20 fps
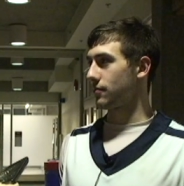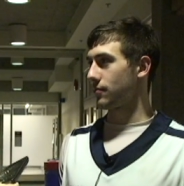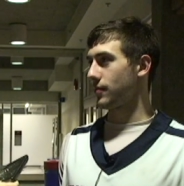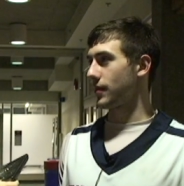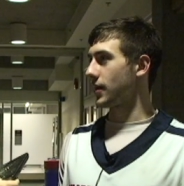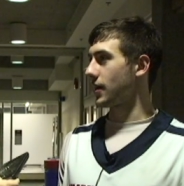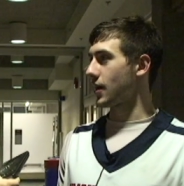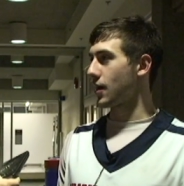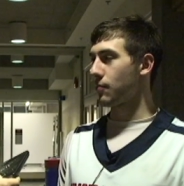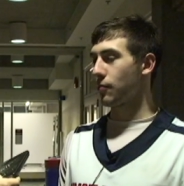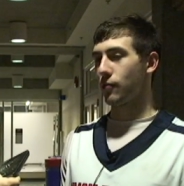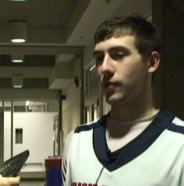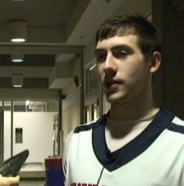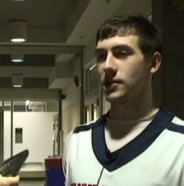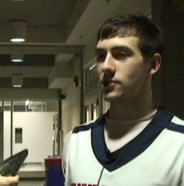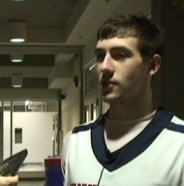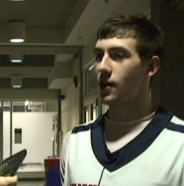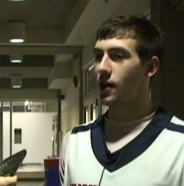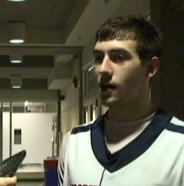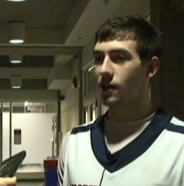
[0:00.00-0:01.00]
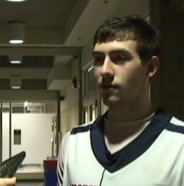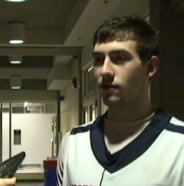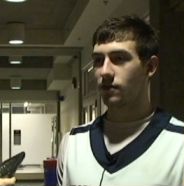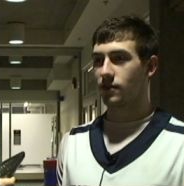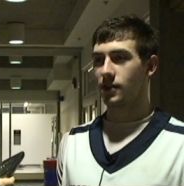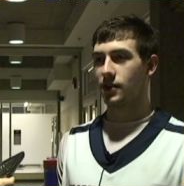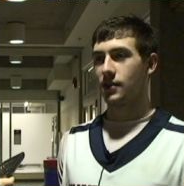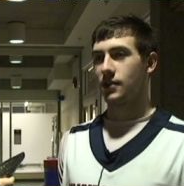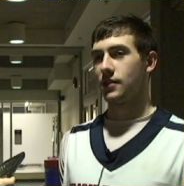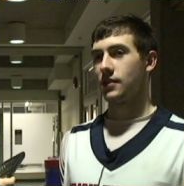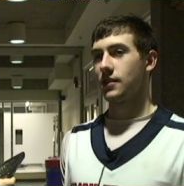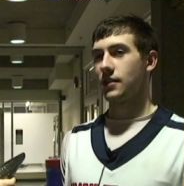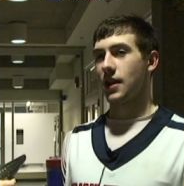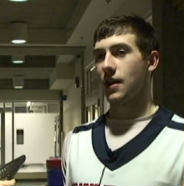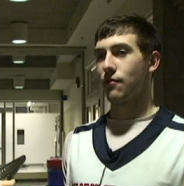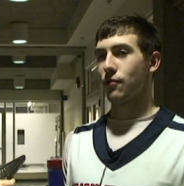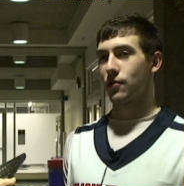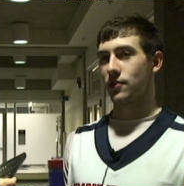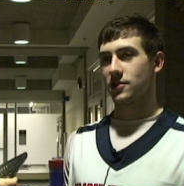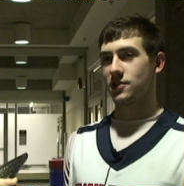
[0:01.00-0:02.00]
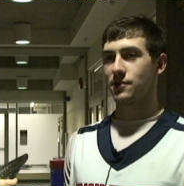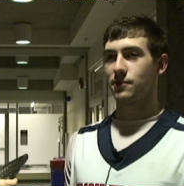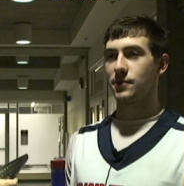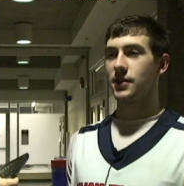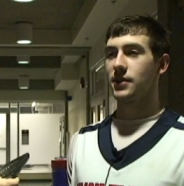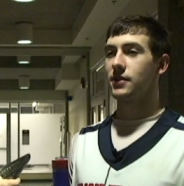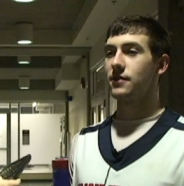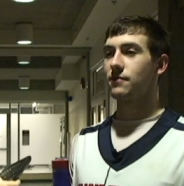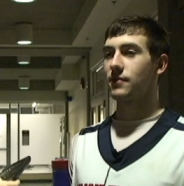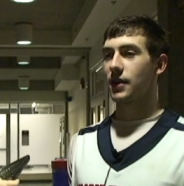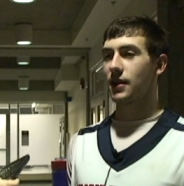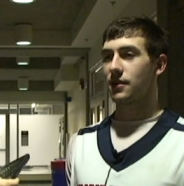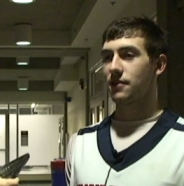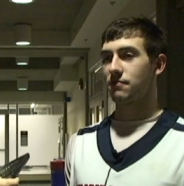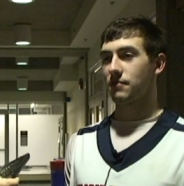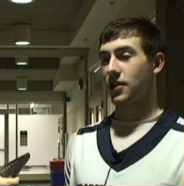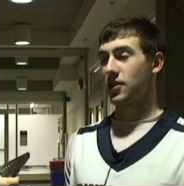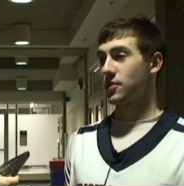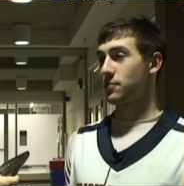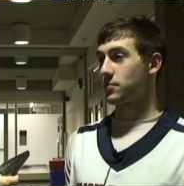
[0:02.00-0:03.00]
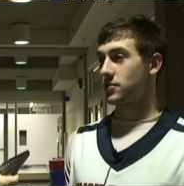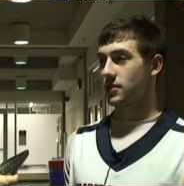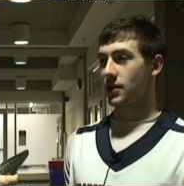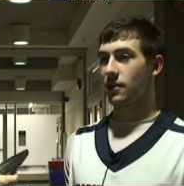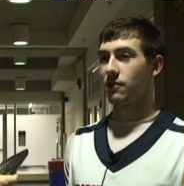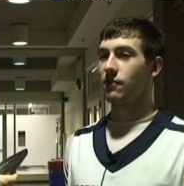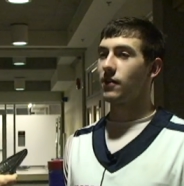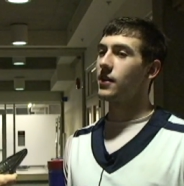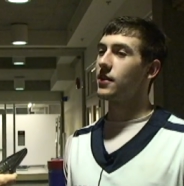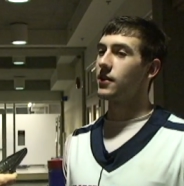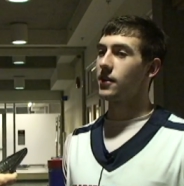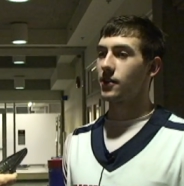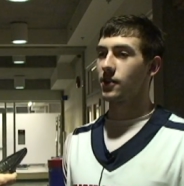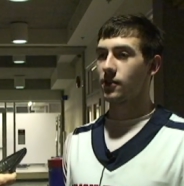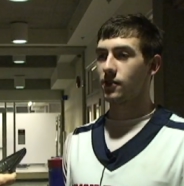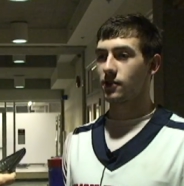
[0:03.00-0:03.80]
we get a couple weeks off. Everyone should be like 100% ready to go.